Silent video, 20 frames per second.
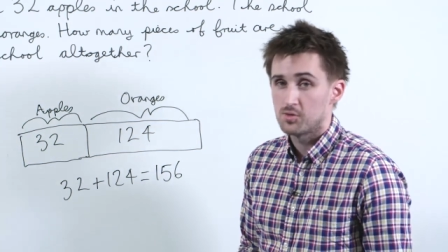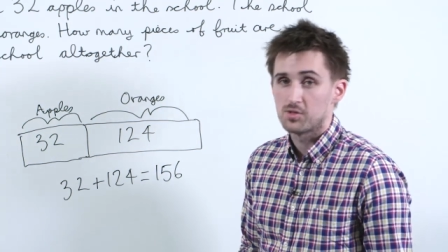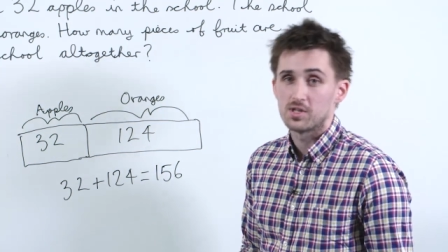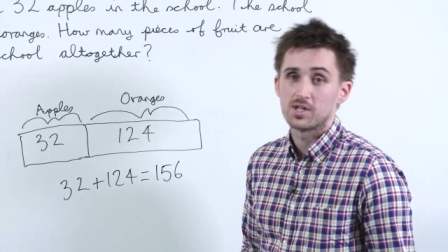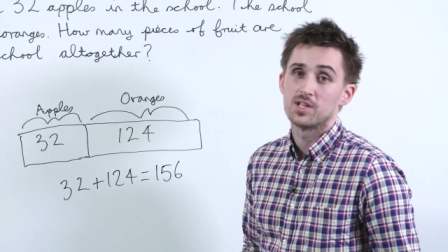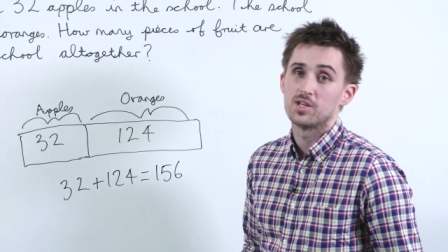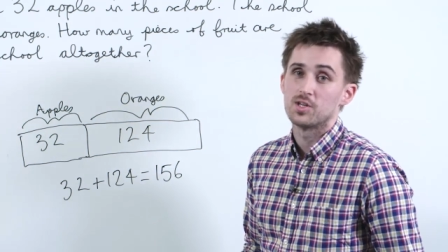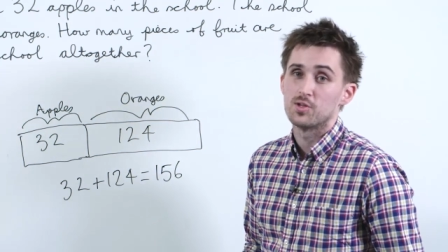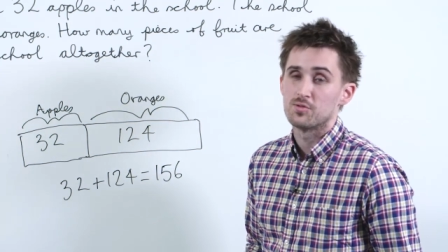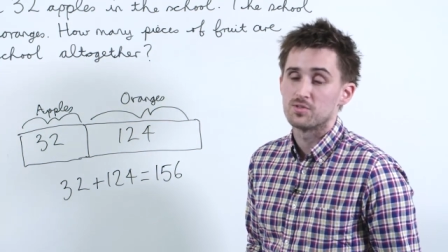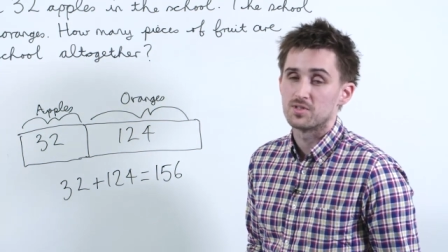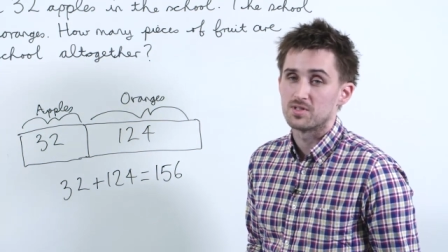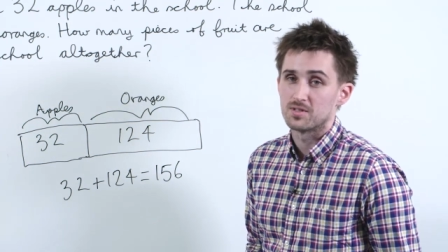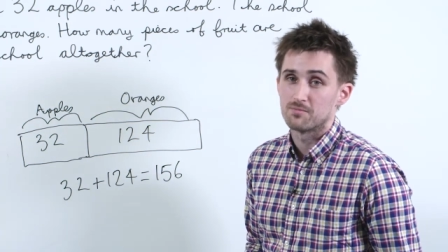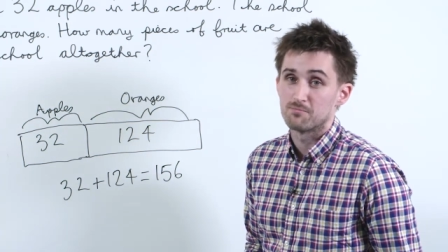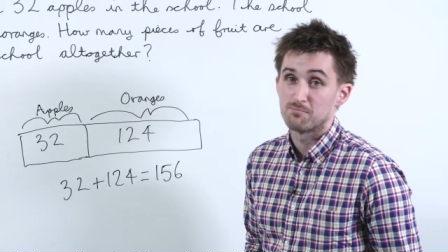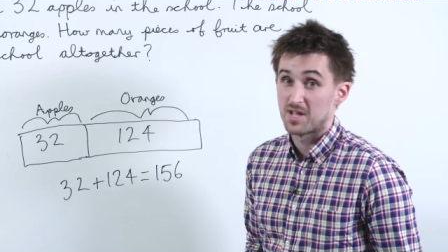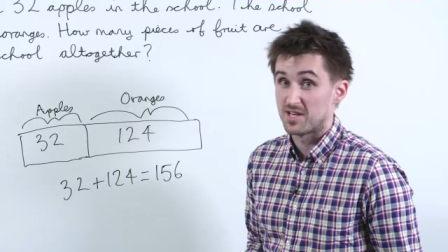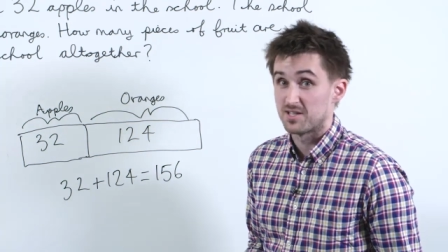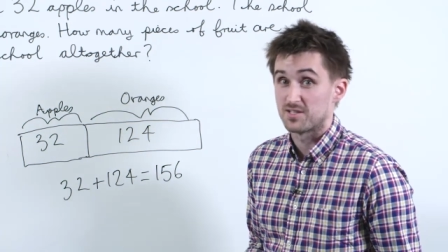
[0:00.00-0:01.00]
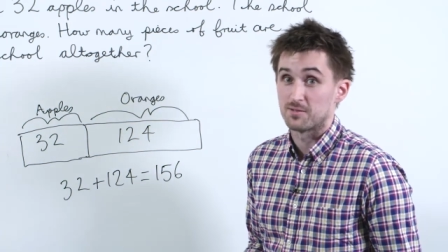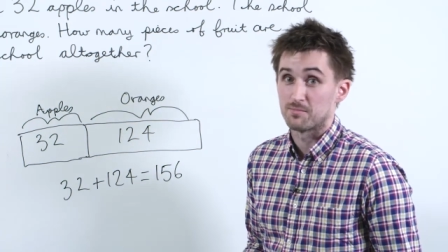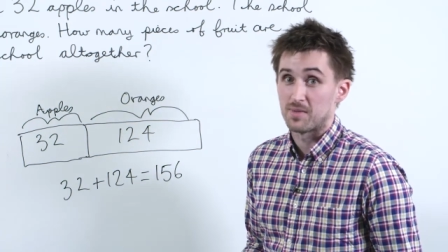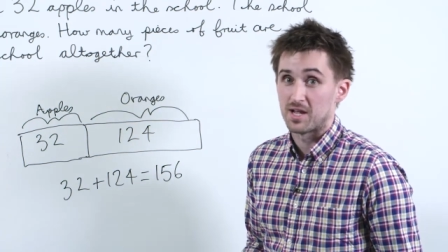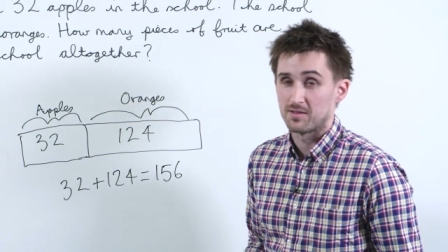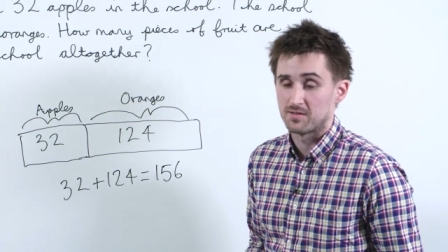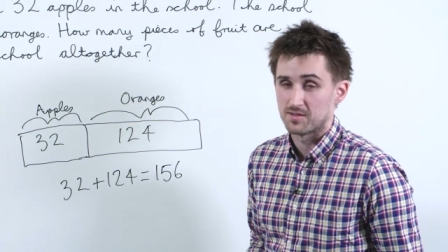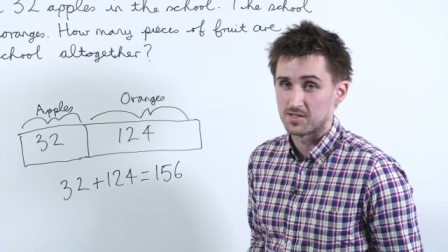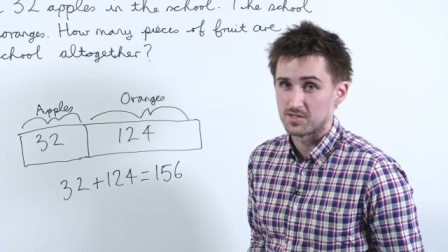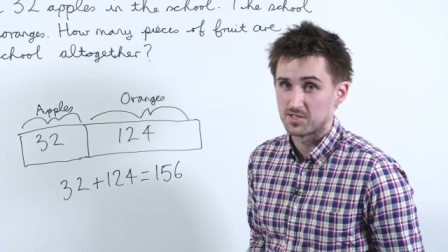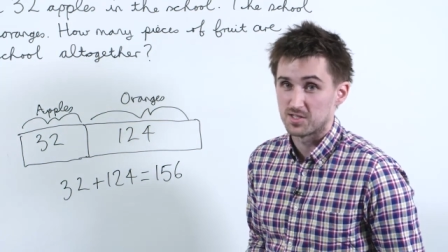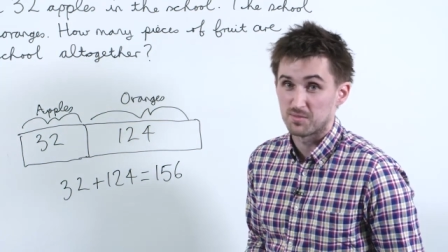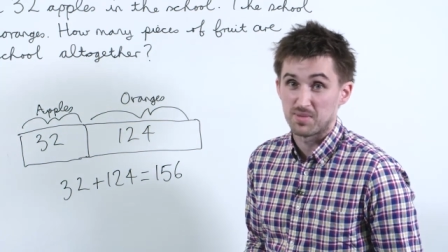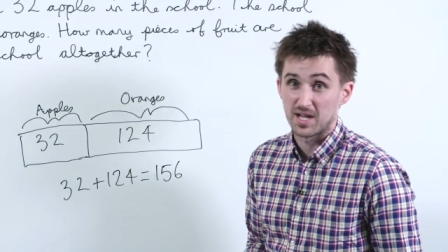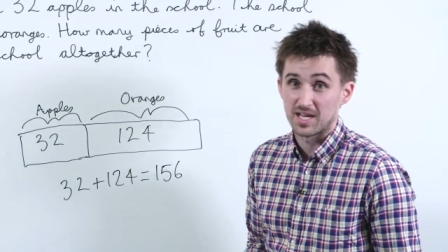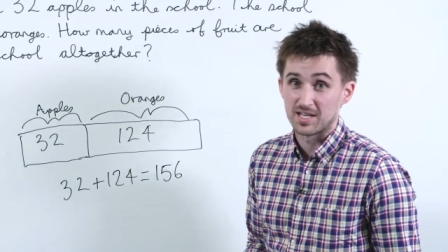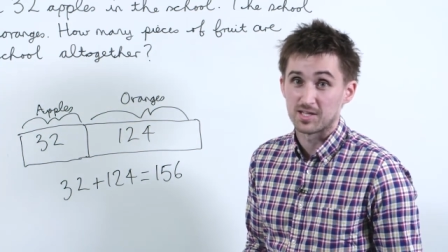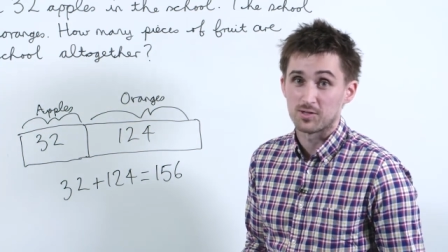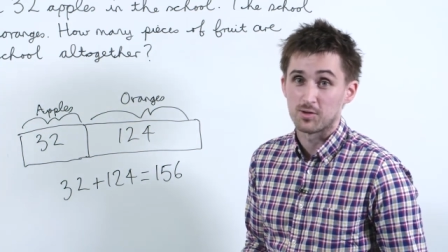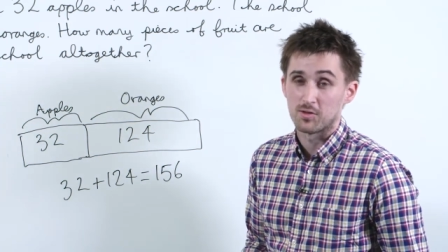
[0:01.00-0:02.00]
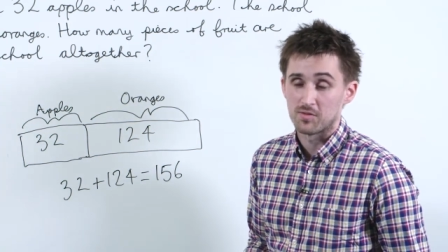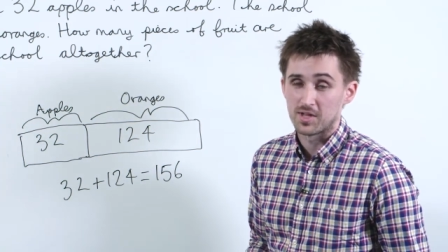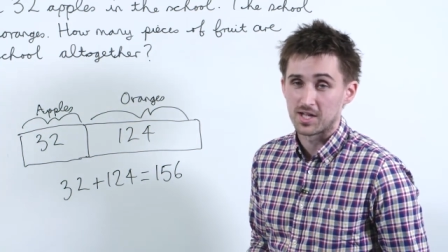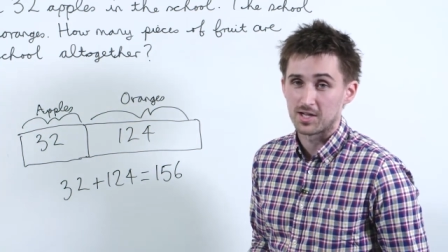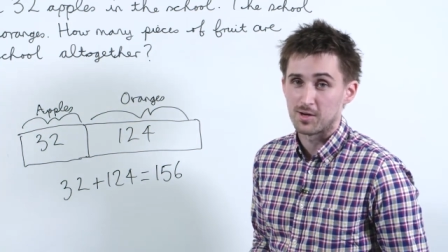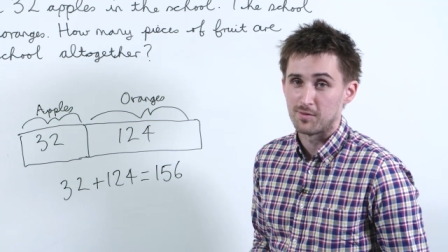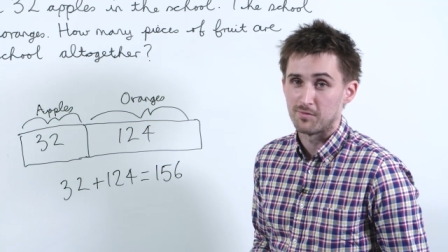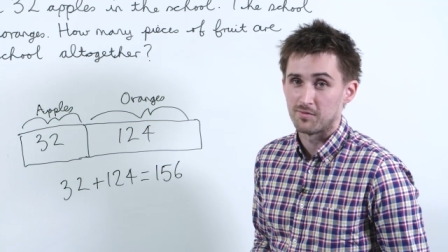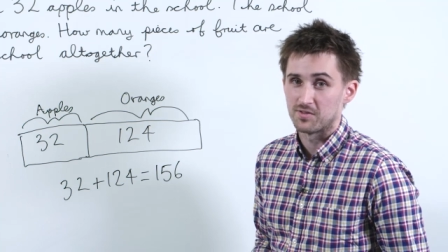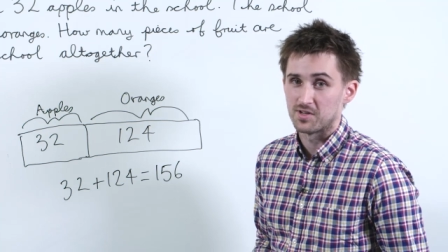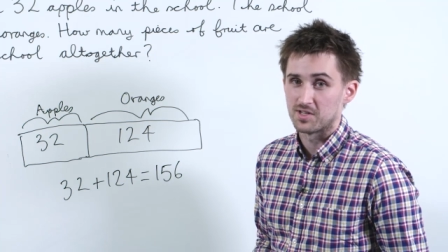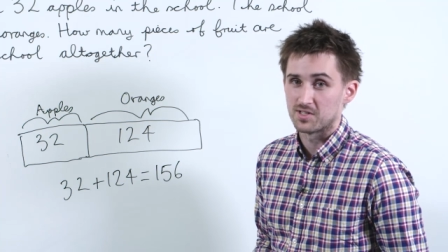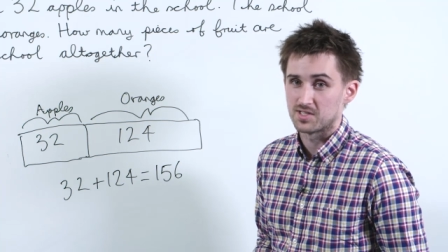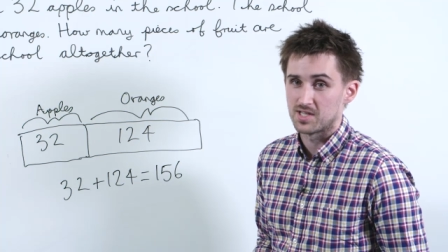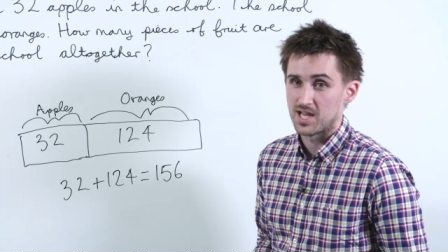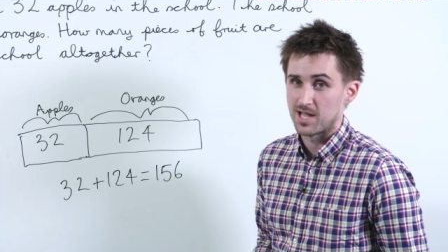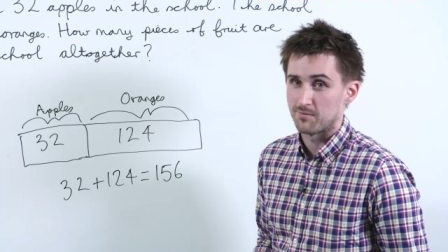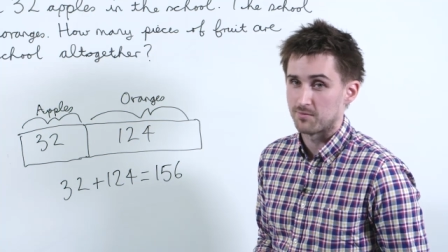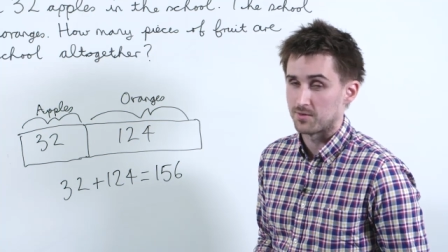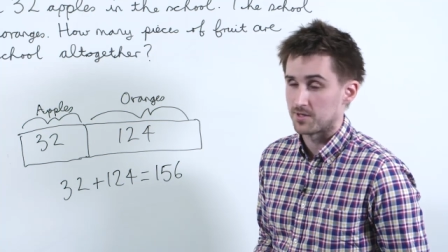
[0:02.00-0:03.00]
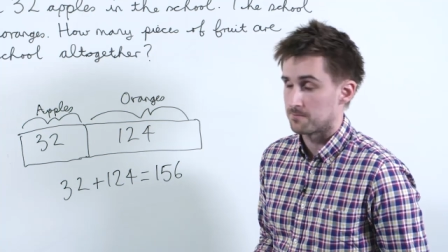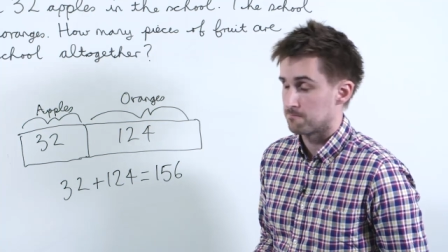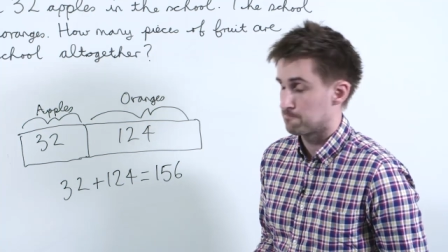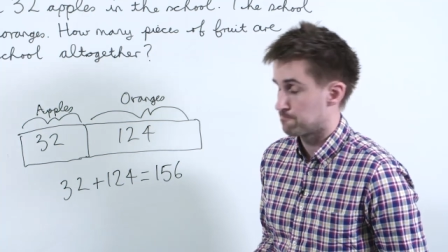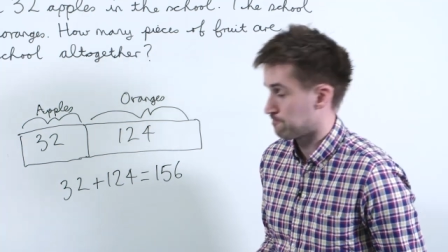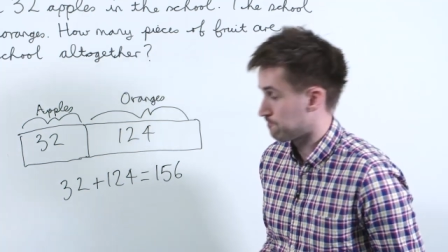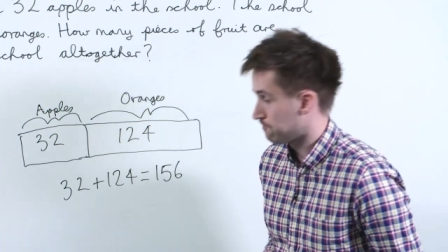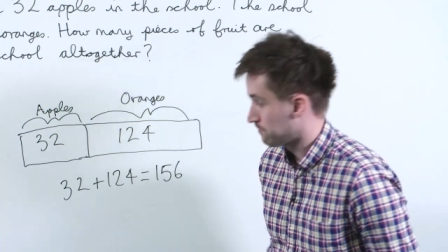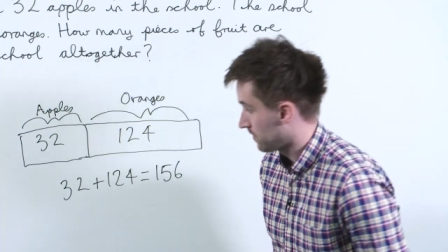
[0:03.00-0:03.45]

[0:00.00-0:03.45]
or they can use mental methods depending on their confidence level.